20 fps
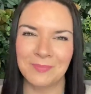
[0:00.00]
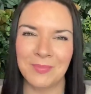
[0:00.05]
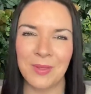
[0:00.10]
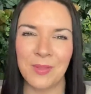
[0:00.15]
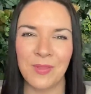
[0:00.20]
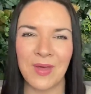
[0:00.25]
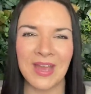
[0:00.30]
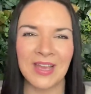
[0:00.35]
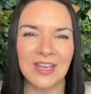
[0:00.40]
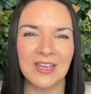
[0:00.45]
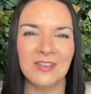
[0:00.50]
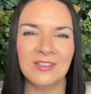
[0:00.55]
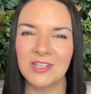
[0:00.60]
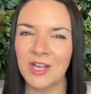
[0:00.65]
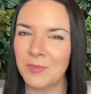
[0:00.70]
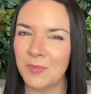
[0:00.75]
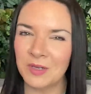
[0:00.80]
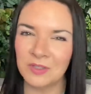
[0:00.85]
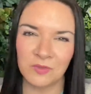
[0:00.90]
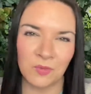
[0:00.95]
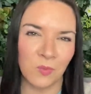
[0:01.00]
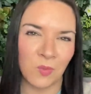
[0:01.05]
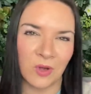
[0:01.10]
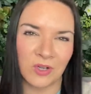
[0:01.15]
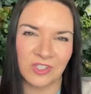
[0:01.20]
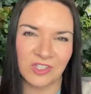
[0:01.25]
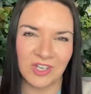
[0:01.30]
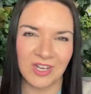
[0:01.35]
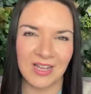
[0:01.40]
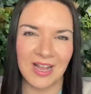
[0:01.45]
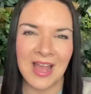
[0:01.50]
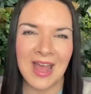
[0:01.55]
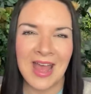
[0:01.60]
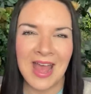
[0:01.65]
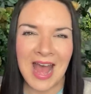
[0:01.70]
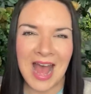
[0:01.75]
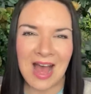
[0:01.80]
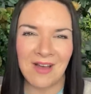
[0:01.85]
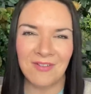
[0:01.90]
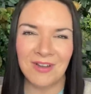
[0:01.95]
But thank you so much for watching.
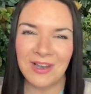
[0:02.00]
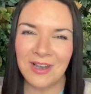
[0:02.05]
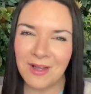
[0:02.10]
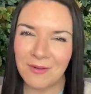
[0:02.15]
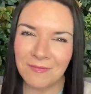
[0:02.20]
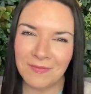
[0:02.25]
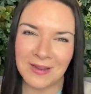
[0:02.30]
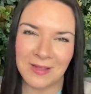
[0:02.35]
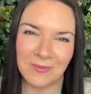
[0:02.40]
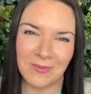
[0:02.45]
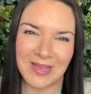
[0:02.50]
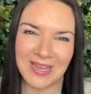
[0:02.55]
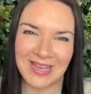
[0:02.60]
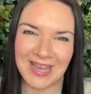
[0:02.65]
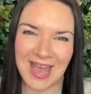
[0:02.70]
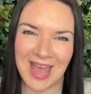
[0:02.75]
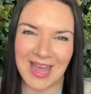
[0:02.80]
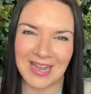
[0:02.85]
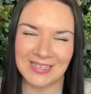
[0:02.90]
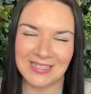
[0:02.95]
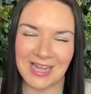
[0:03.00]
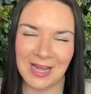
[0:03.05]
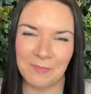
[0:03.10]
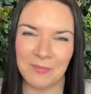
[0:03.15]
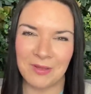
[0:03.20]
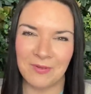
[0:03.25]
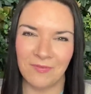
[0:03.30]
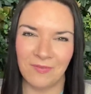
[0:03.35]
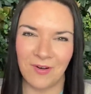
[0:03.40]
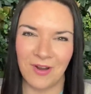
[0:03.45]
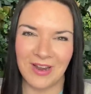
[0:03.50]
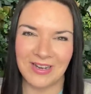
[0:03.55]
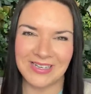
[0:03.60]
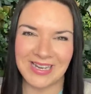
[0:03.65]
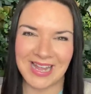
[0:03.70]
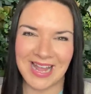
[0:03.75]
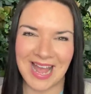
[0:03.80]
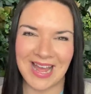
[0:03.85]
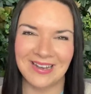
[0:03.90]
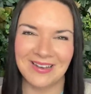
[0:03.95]
Have a lovely weekend. Happy
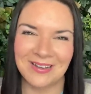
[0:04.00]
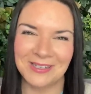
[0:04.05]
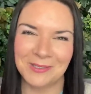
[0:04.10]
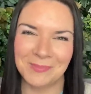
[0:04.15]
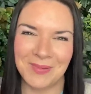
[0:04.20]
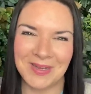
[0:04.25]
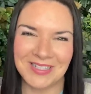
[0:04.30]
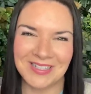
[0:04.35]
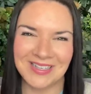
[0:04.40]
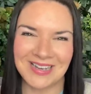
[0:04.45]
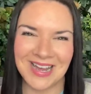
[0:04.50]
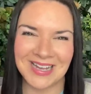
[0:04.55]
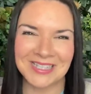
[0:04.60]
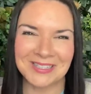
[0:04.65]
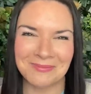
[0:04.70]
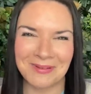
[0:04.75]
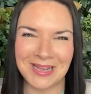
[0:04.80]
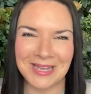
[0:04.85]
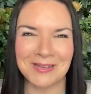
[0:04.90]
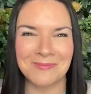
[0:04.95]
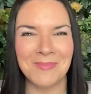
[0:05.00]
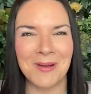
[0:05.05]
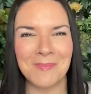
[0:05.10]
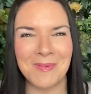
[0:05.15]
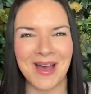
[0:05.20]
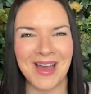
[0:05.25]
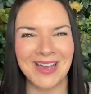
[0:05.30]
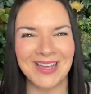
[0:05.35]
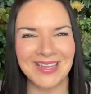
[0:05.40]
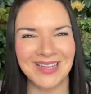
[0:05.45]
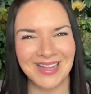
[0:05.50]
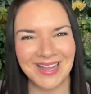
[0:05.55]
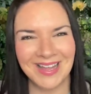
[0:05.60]
Friday, and I'll speak to you next week. Bye bye.